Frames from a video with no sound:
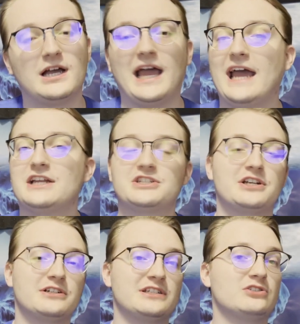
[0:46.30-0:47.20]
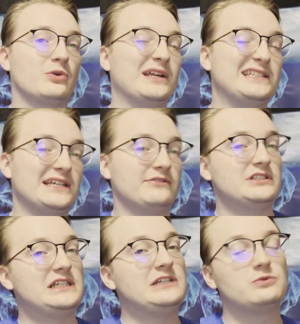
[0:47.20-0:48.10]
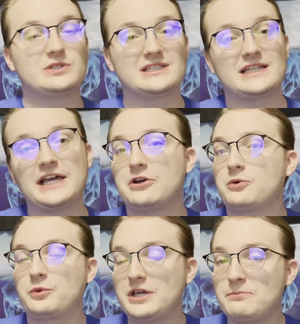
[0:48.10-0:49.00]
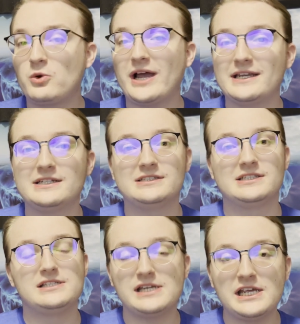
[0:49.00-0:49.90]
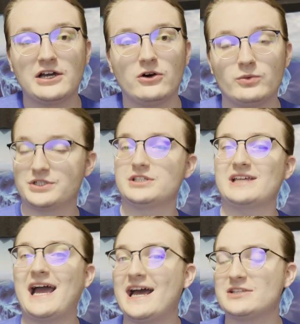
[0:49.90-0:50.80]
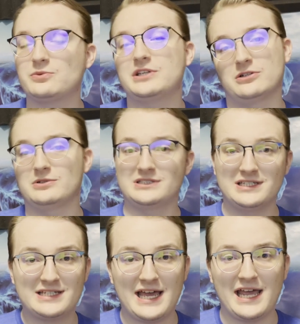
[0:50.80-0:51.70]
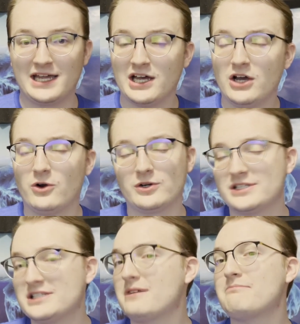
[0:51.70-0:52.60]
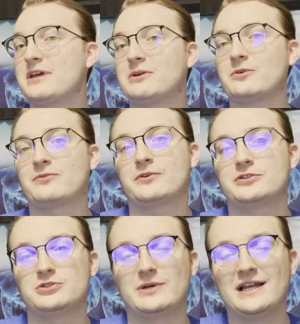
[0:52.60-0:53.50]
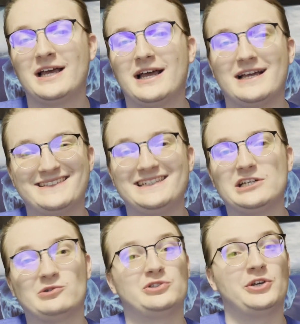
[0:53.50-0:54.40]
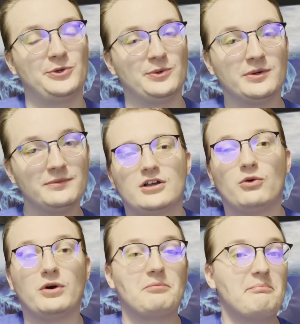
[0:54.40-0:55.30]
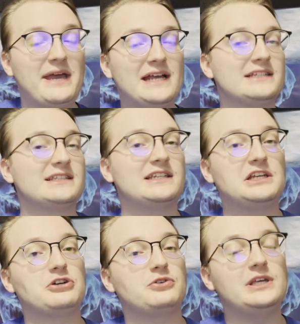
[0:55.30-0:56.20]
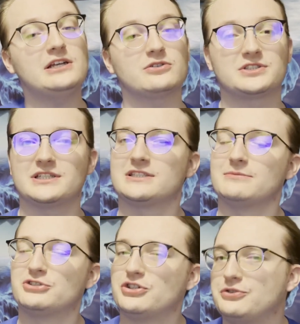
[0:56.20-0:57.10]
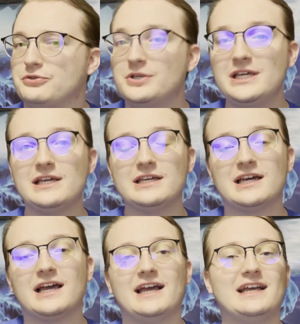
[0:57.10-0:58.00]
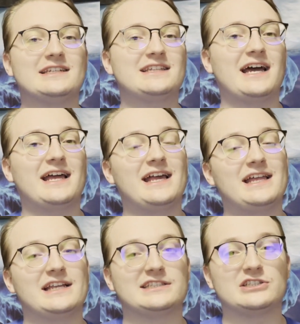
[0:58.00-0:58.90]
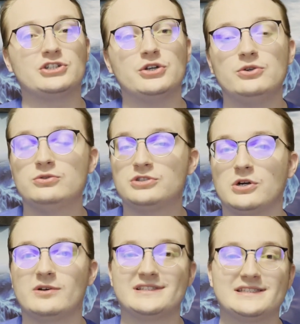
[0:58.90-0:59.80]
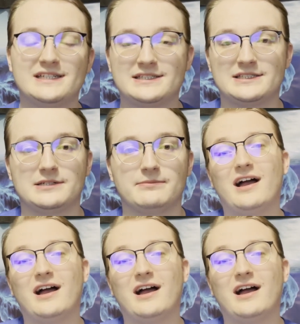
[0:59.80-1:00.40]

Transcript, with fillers: AntShares in 2017 was later rebranded to Neo, which is as we know it today, or some may refer to it as Neo 2. What makes the Neo ecosystem so unique is that it is a two token system.